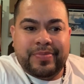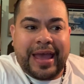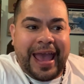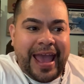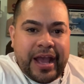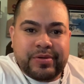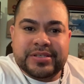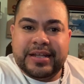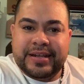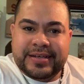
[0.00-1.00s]
the
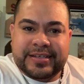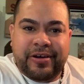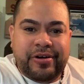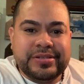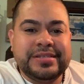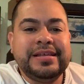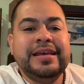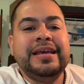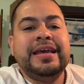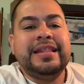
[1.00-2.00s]
anguish that this causes,
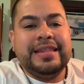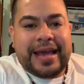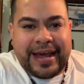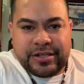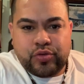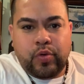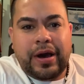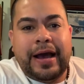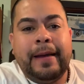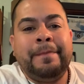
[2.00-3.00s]
that is
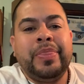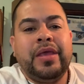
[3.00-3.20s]
why